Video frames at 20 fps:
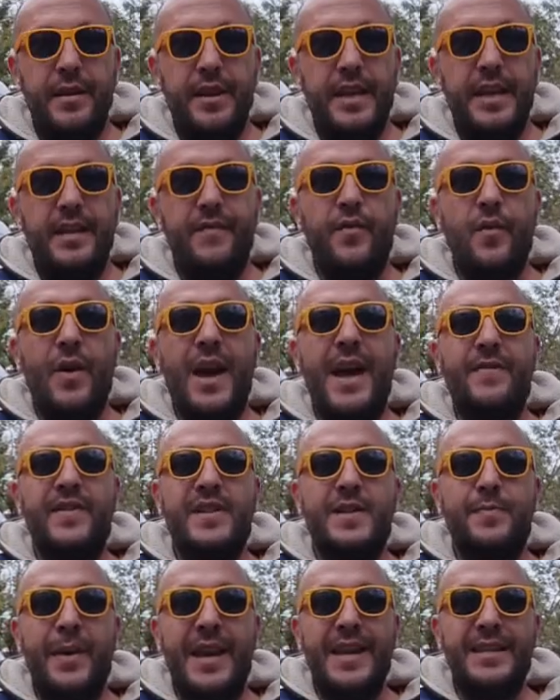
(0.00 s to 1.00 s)
If you have
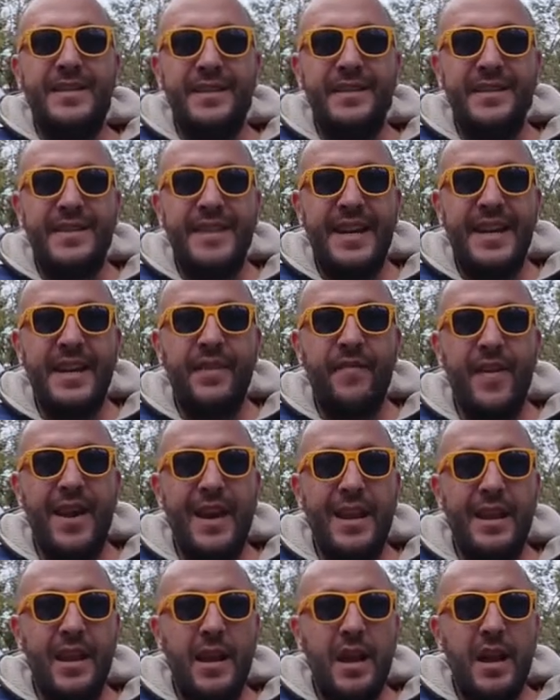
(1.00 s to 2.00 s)
space inside a
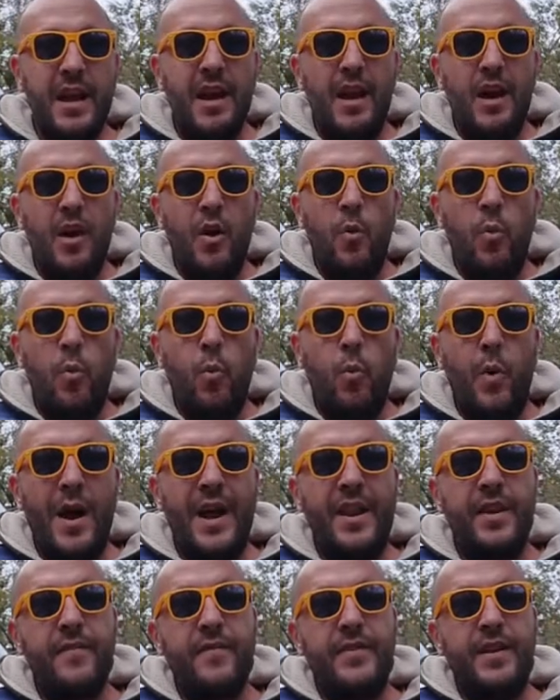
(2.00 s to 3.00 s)
van,
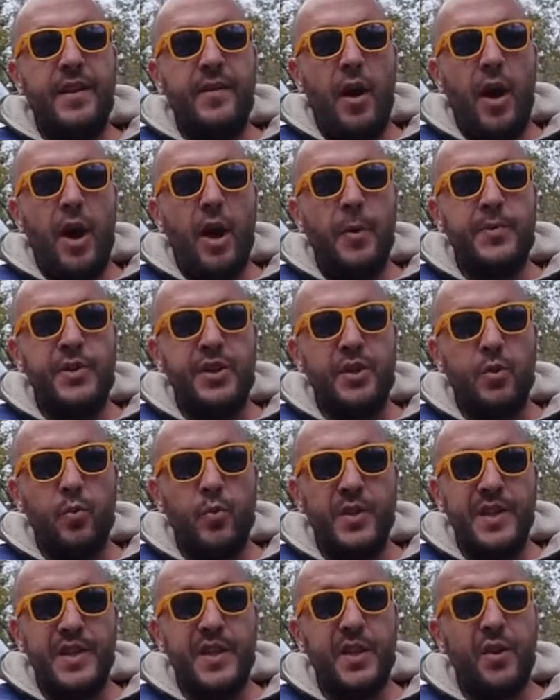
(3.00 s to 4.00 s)
one of the options
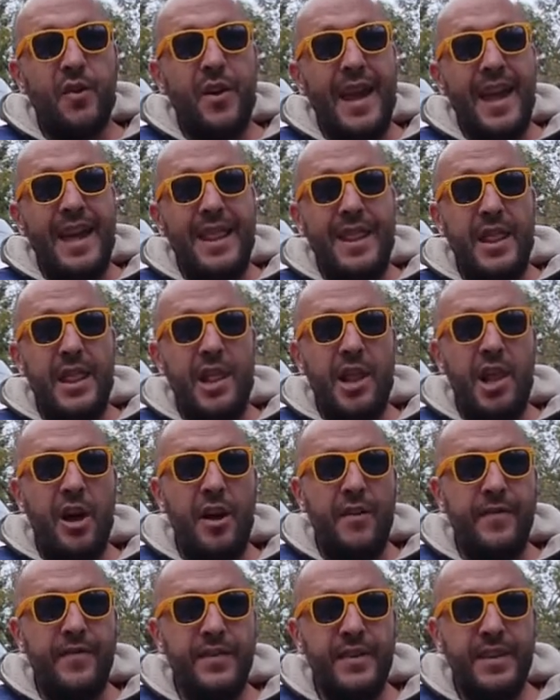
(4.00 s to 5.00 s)
we saw and
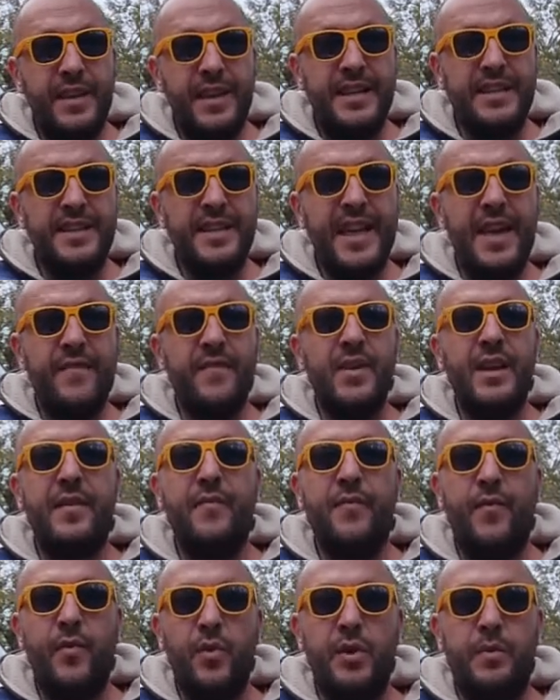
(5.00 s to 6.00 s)
loved is having a
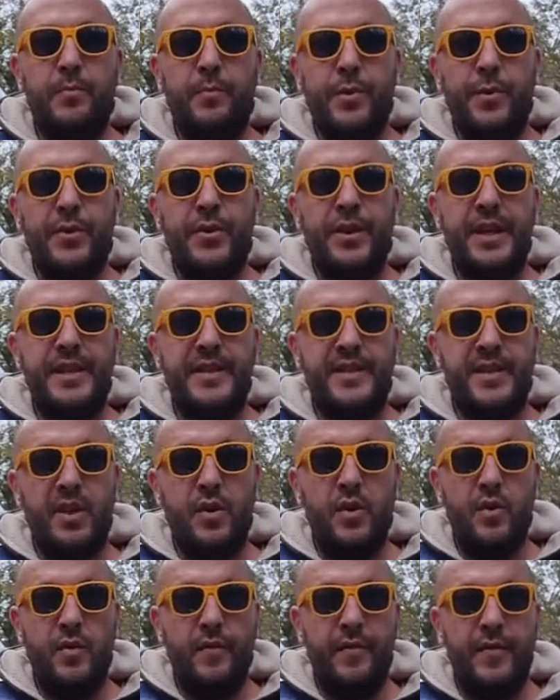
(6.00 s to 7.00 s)
wood-burning
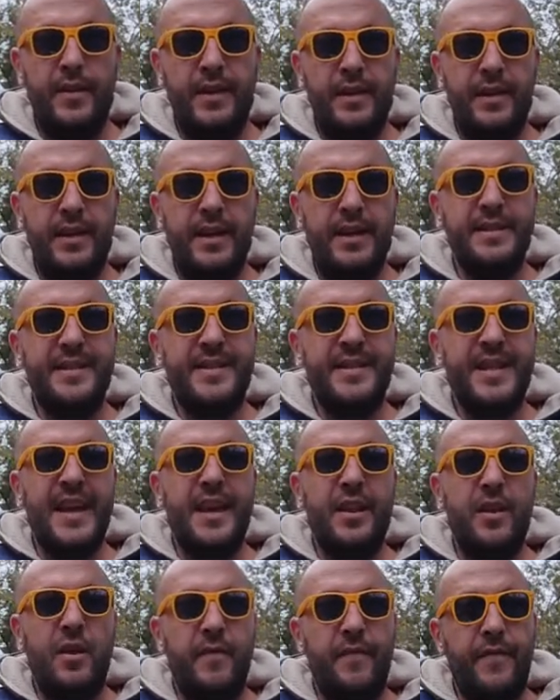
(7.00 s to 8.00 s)
stove
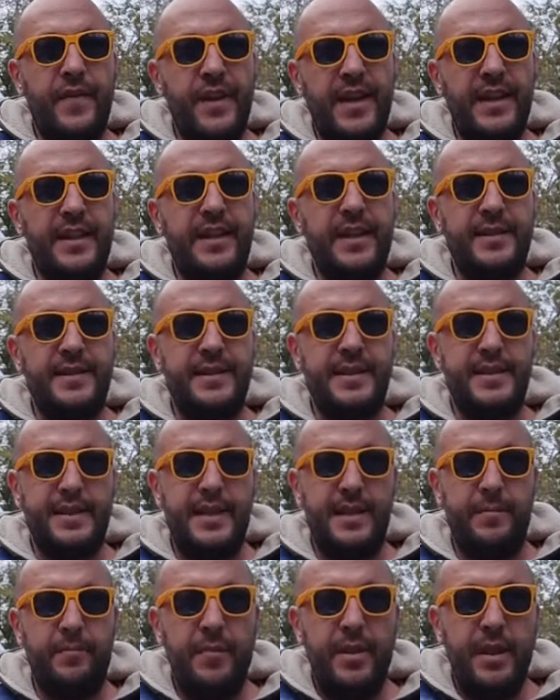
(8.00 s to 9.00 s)
instead of a heating
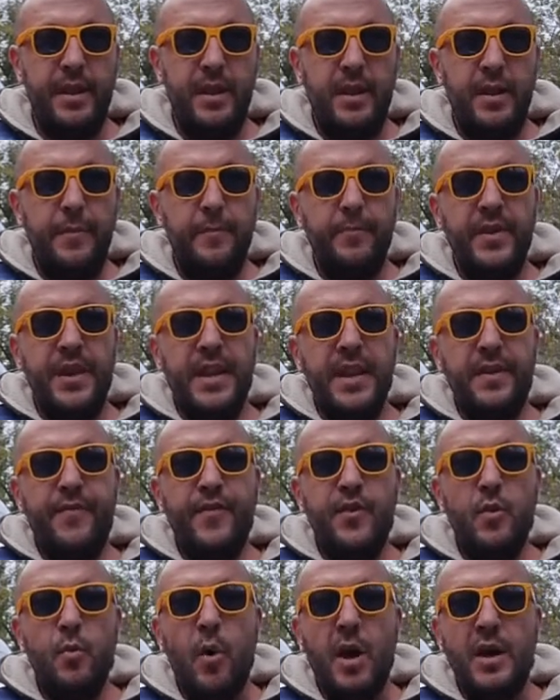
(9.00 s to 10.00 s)
system. If
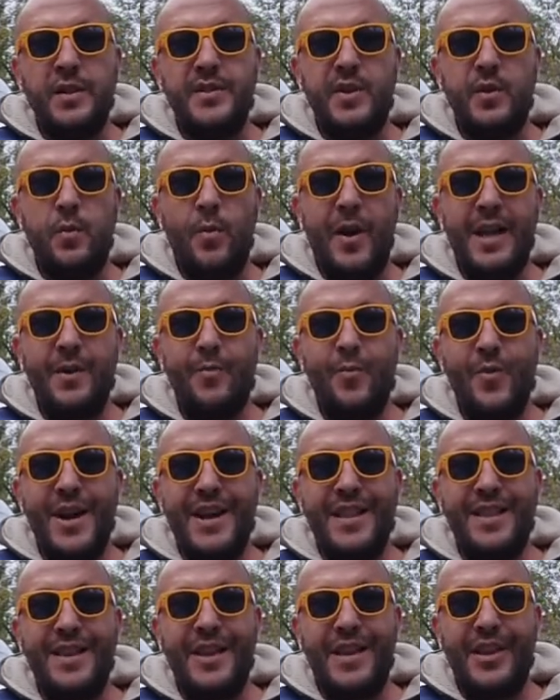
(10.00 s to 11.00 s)
you want to add
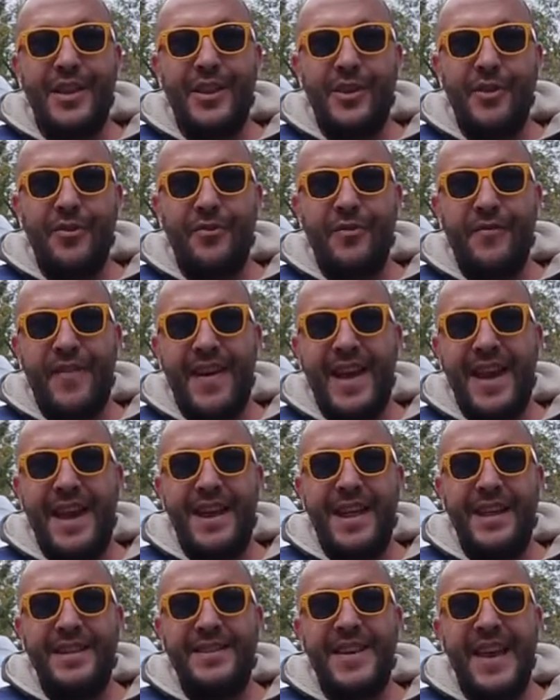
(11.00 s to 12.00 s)
one in your
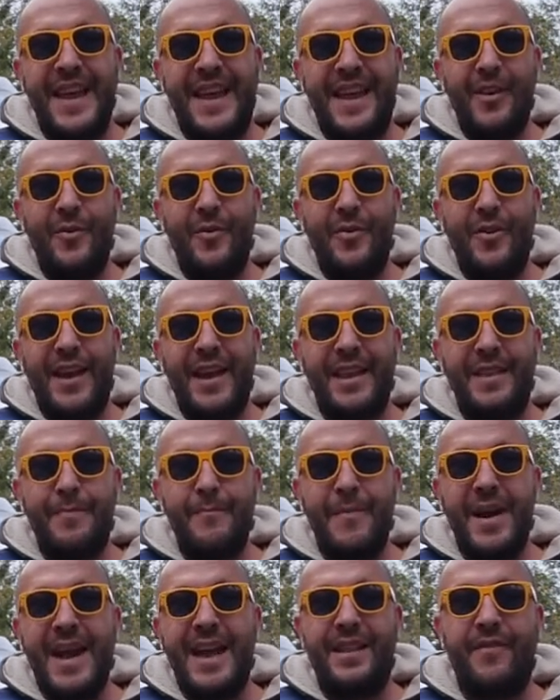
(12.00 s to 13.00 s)
van, take a look
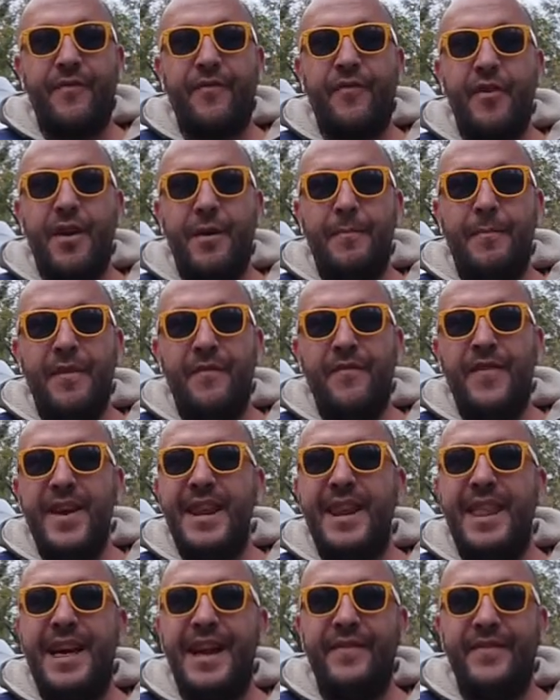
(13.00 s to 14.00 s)
at Matt from
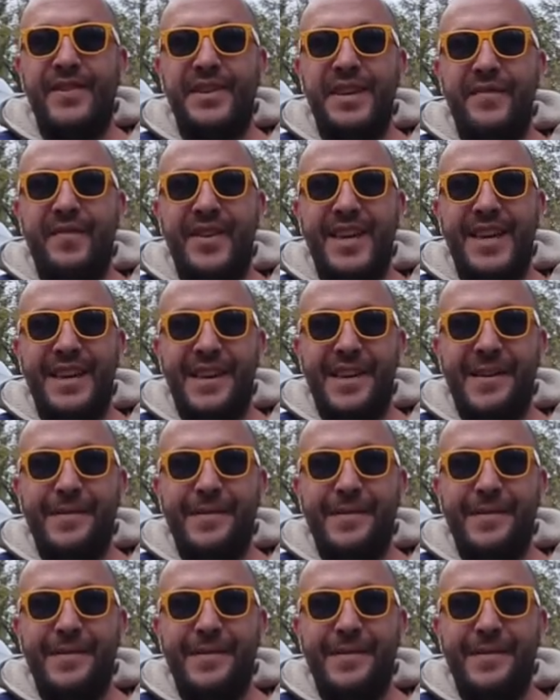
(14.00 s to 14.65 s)
Van Life TV.